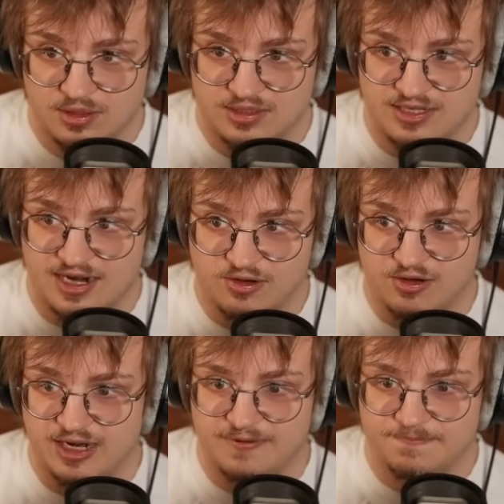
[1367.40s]
not
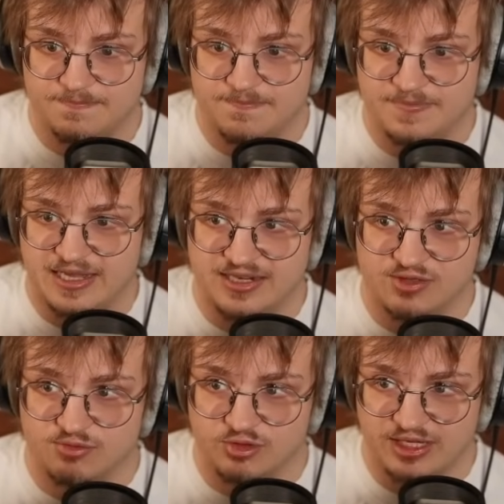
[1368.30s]
great. That
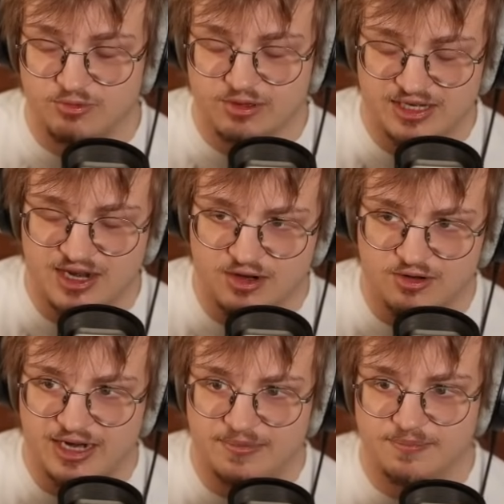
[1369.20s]
is really, really not
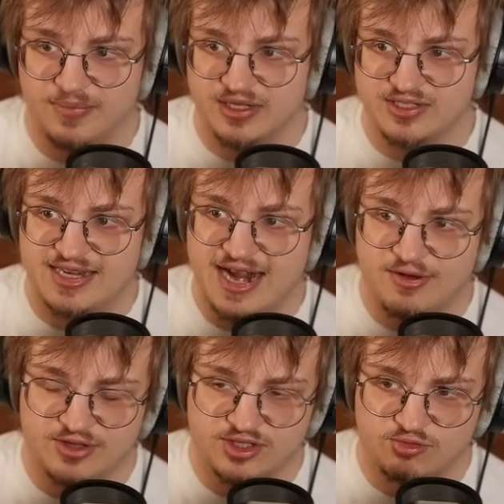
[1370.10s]
great, because now
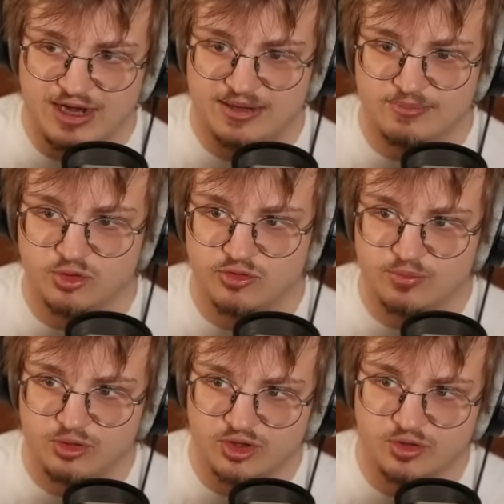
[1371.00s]
this is random move from
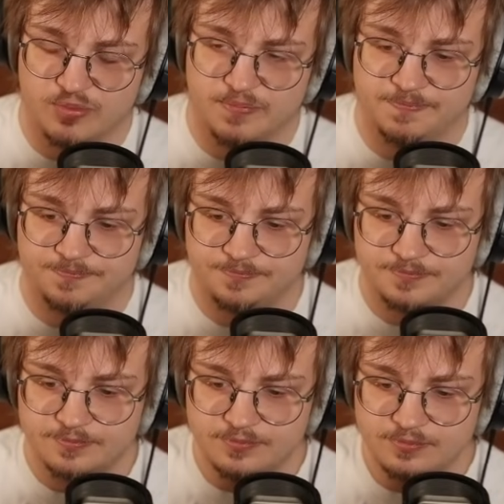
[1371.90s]
Breloom.
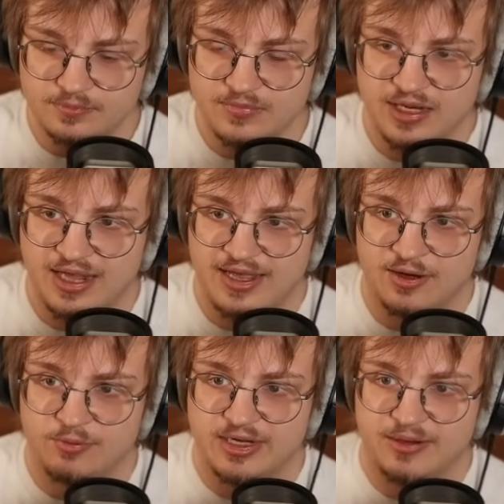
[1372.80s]
And
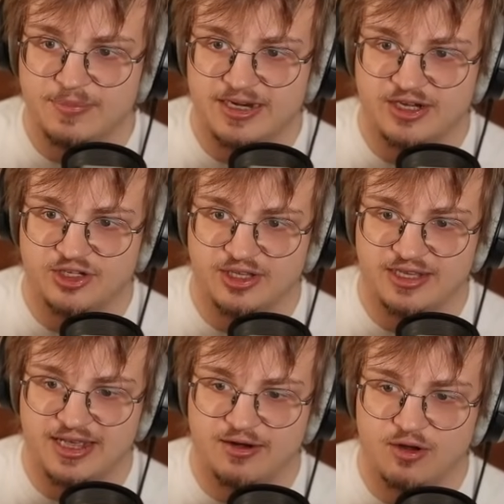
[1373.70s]
uh, we can potentially
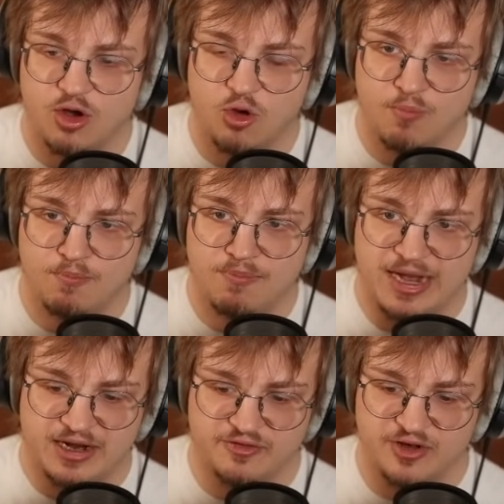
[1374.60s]
get
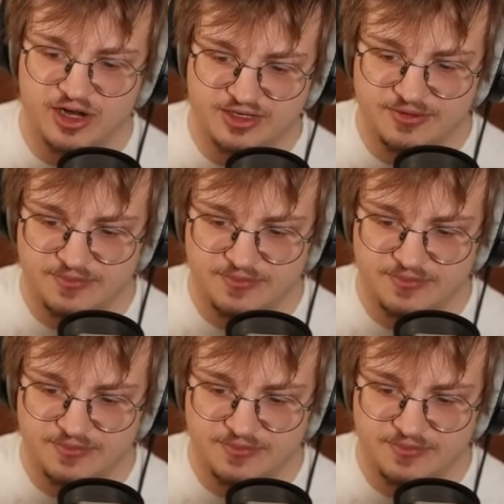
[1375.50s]
Omega fucked.